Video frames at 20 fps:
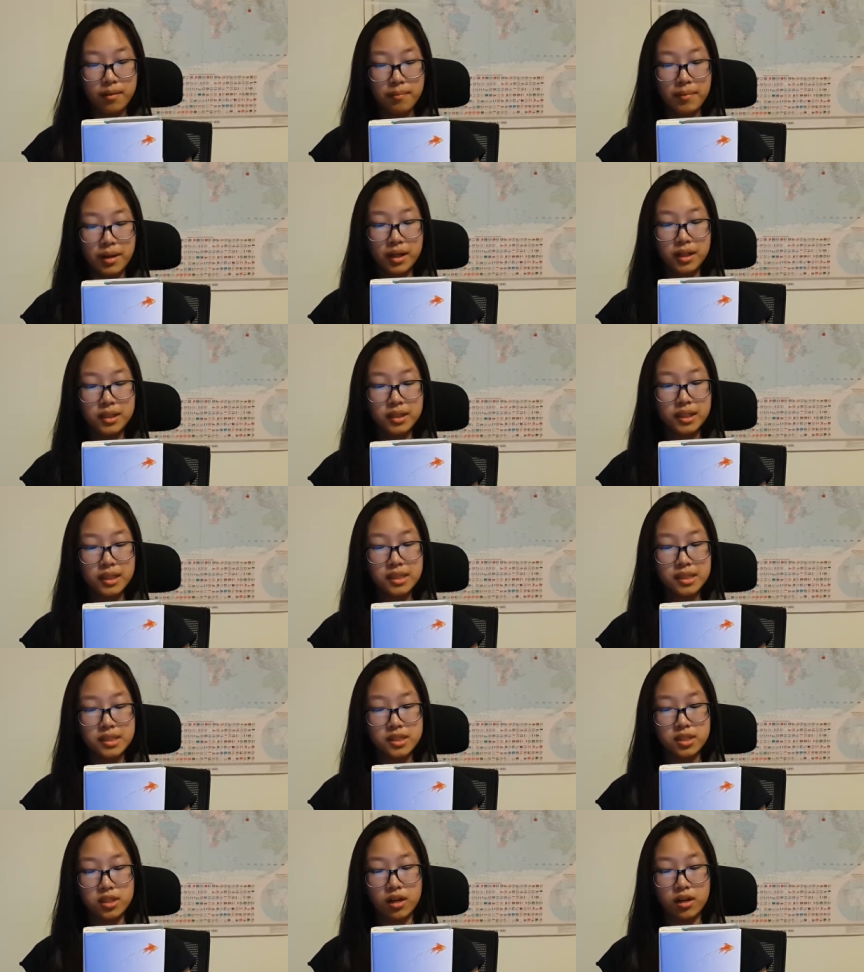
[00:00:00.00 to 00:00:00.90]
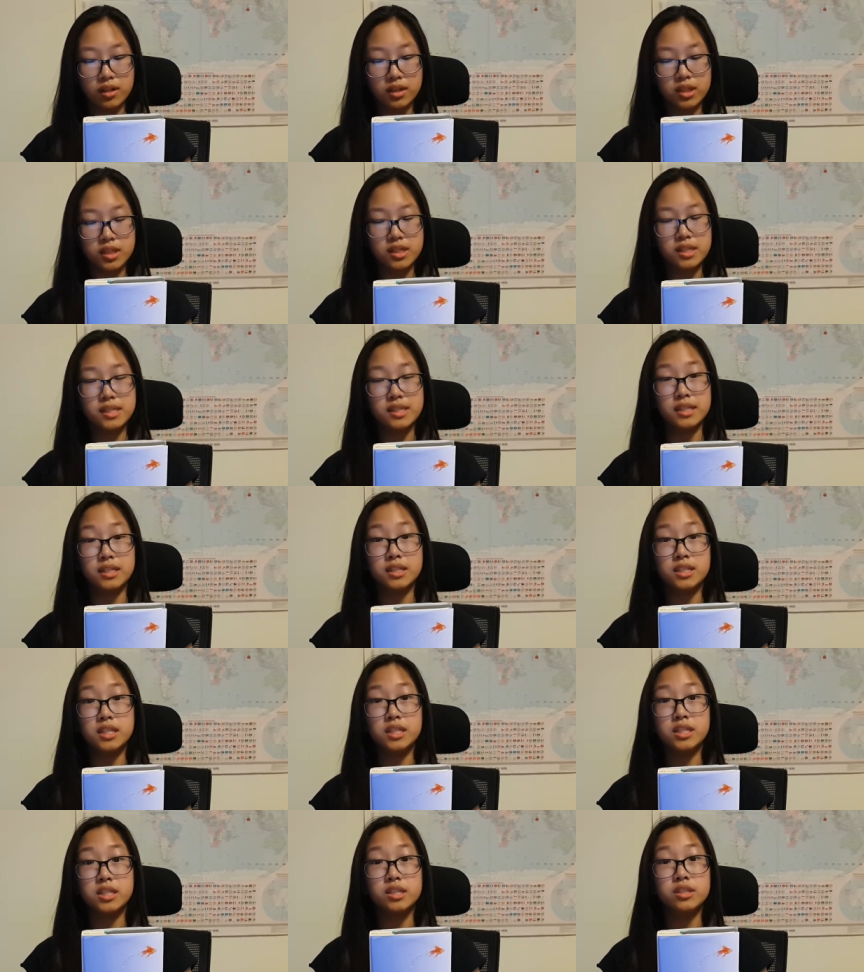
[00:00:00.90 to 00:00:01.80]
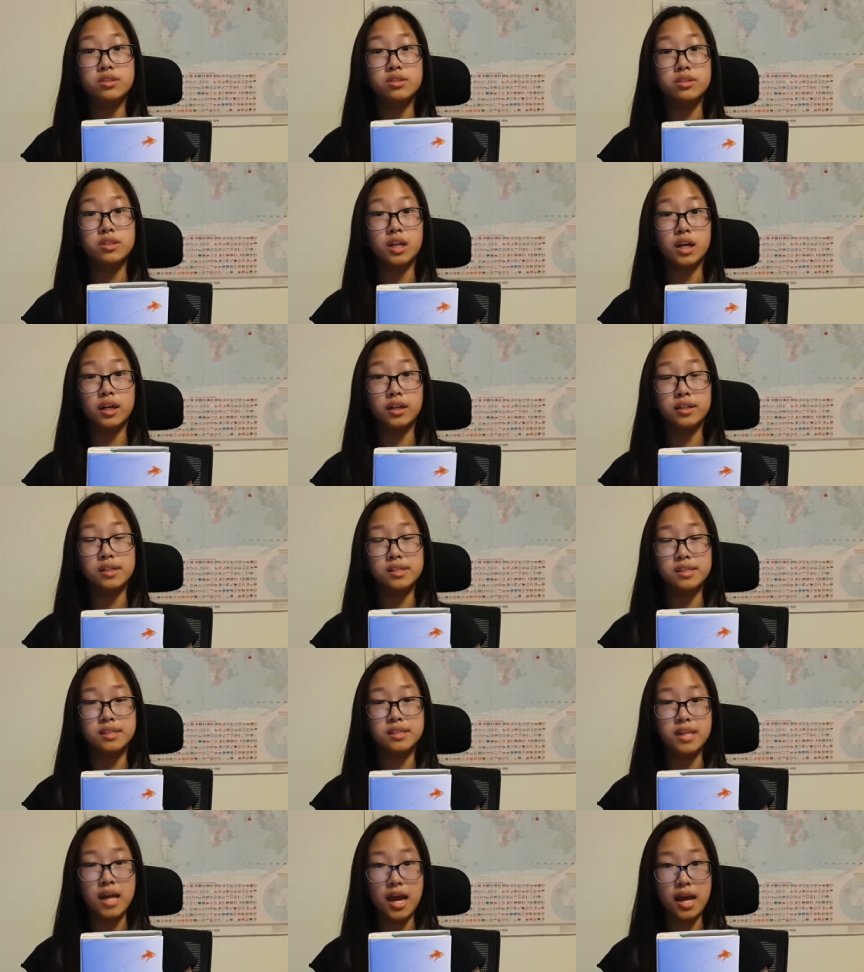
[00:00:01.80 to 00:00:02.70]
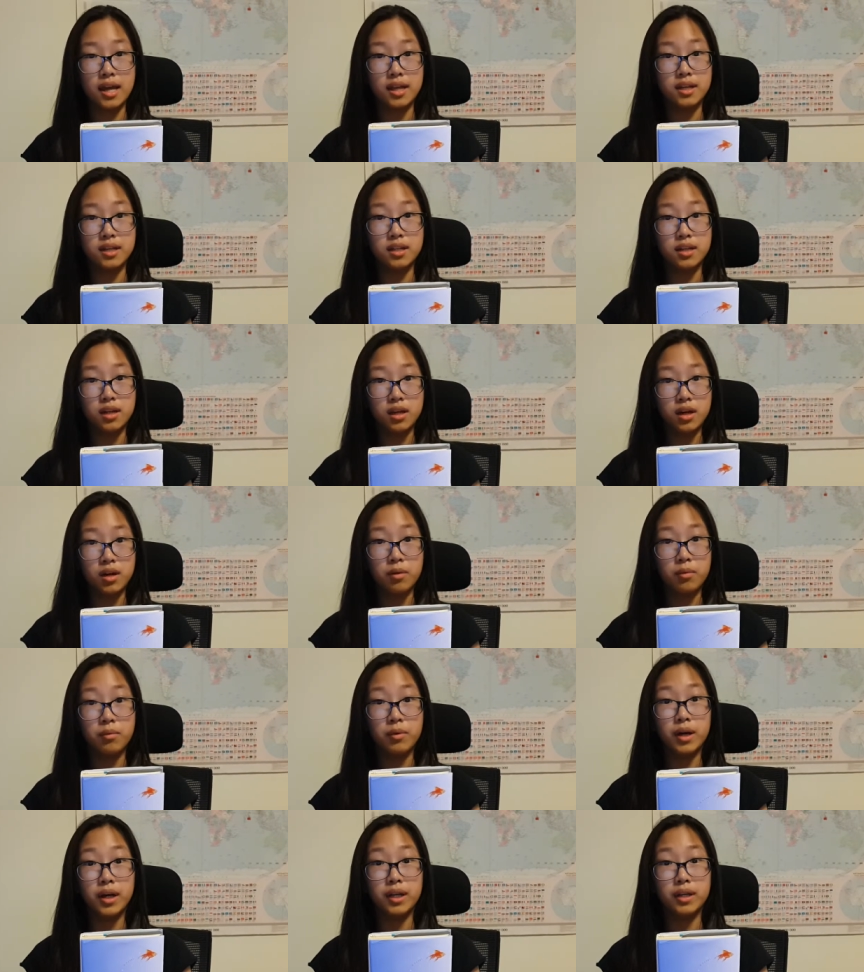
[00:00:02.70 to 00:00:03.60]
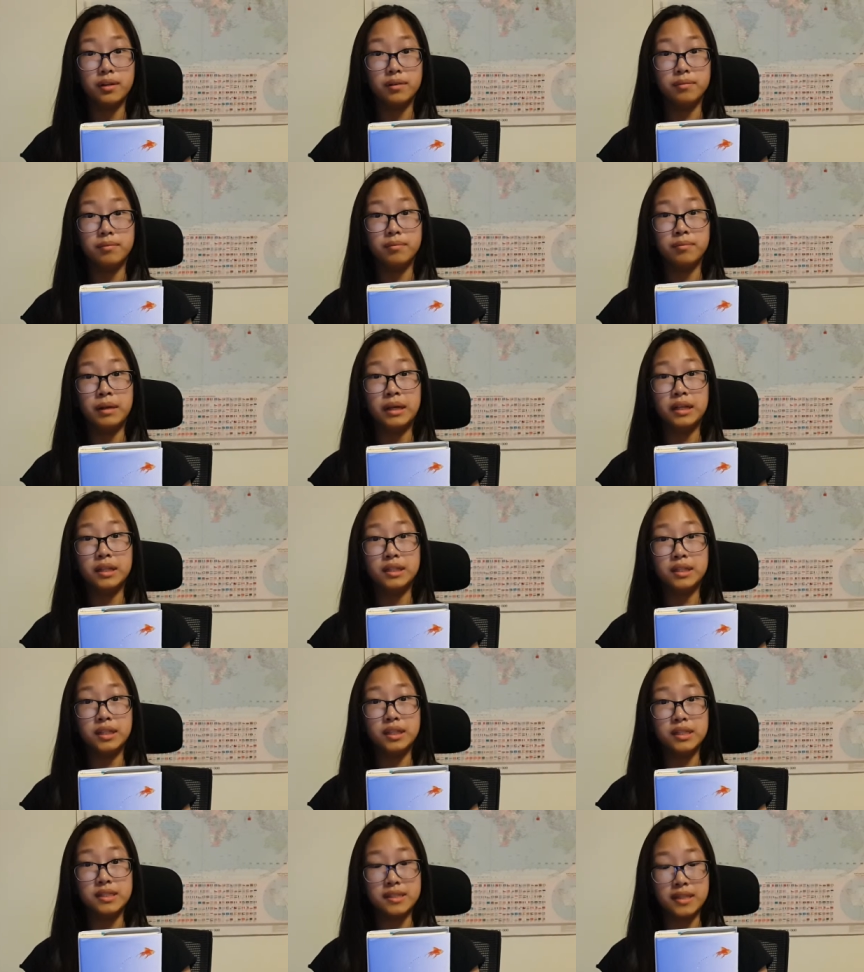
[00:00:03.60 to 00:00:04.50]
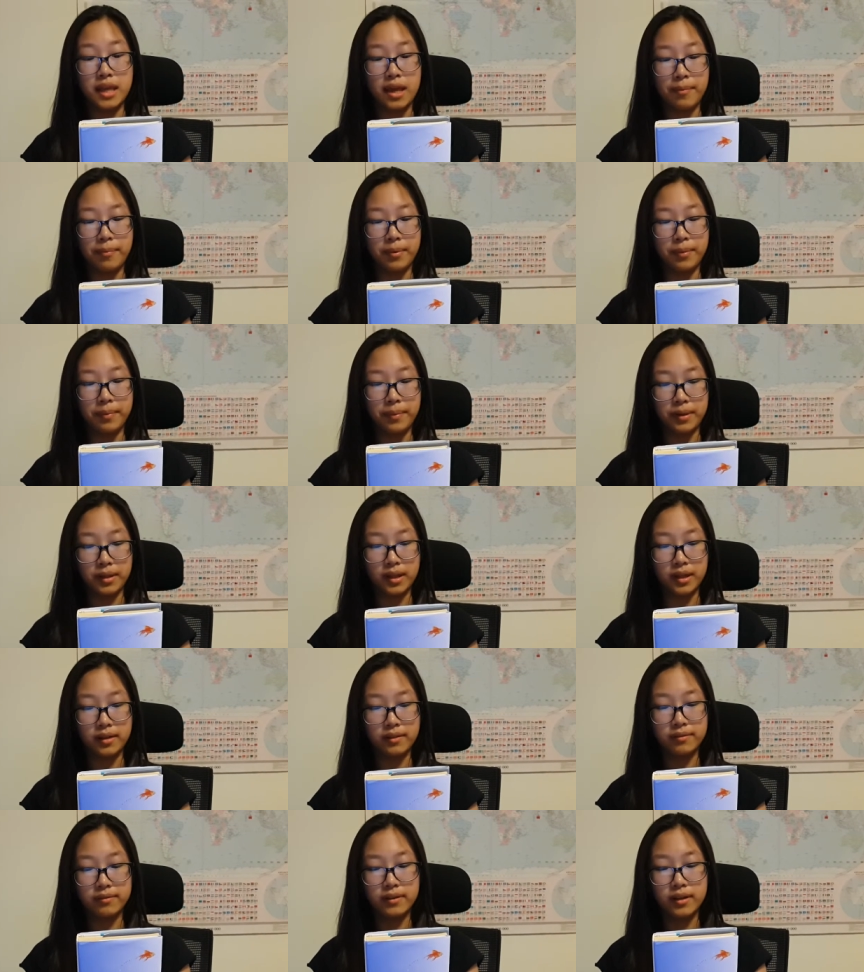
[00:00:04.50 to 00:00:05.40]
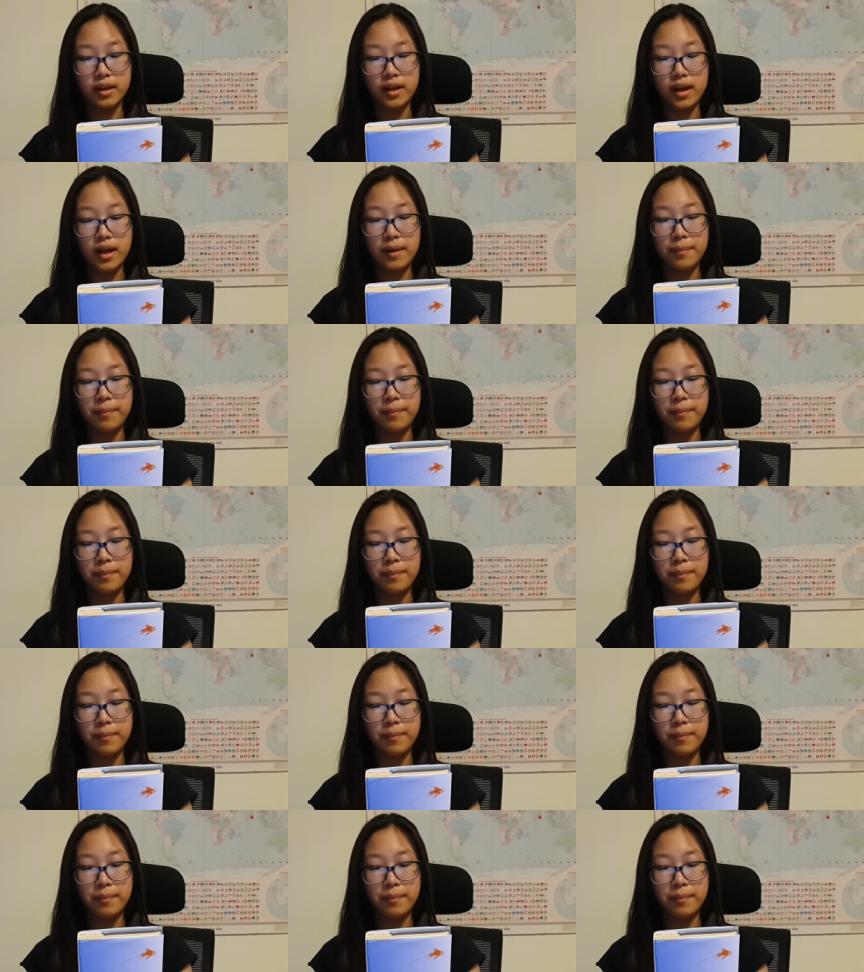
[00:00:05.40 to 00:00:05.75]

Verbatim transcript: Melody's doctors and teachers do not understand what Melody is capable of,